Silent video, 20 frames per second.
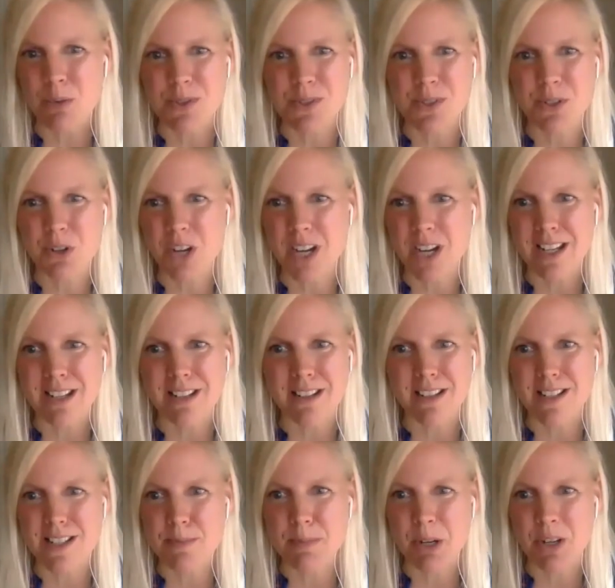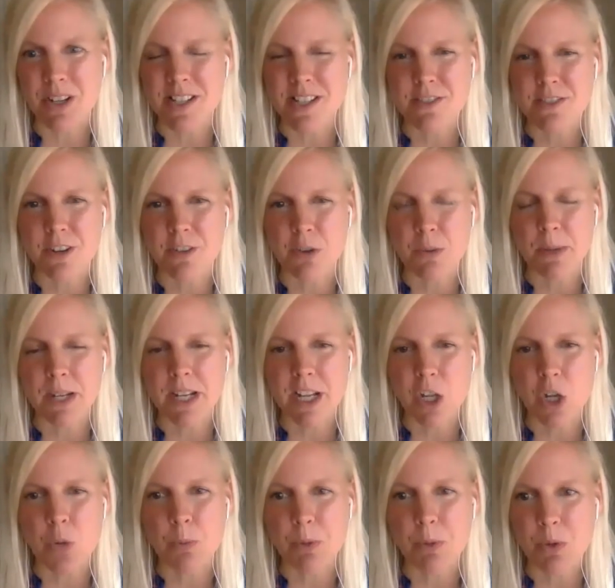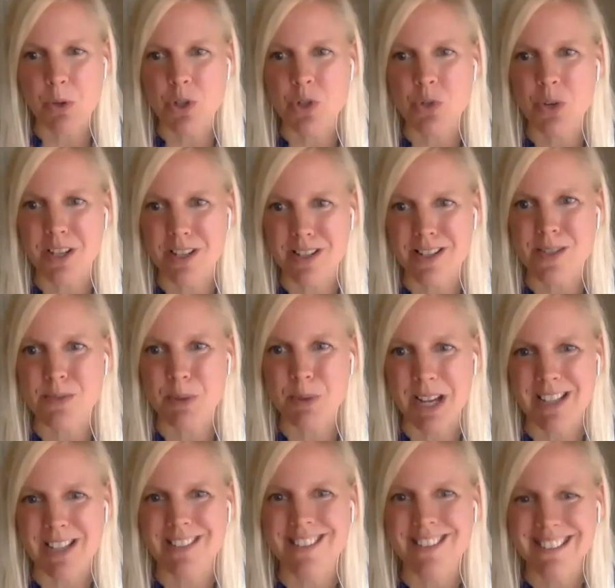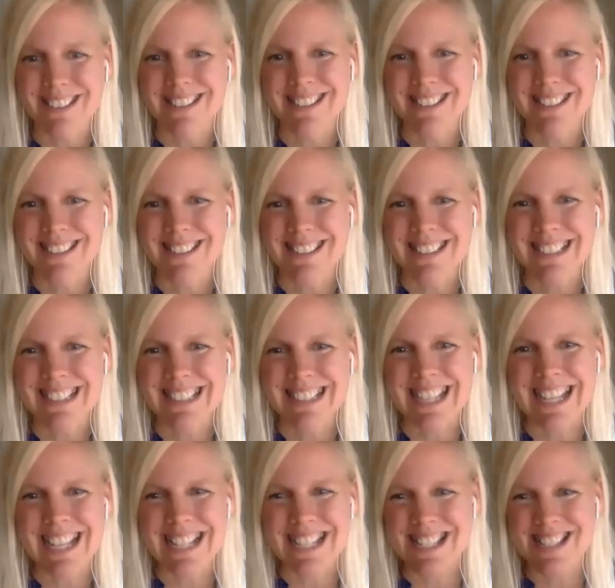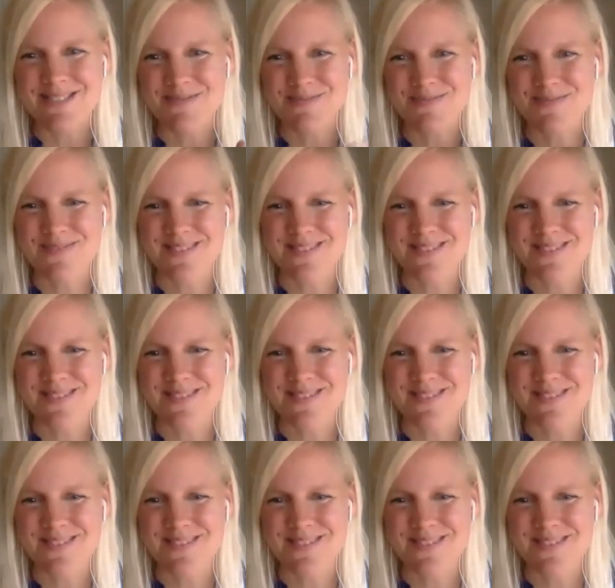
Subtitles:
It was a great experience for everybody. I hope you enjoyed it as well. Thanks.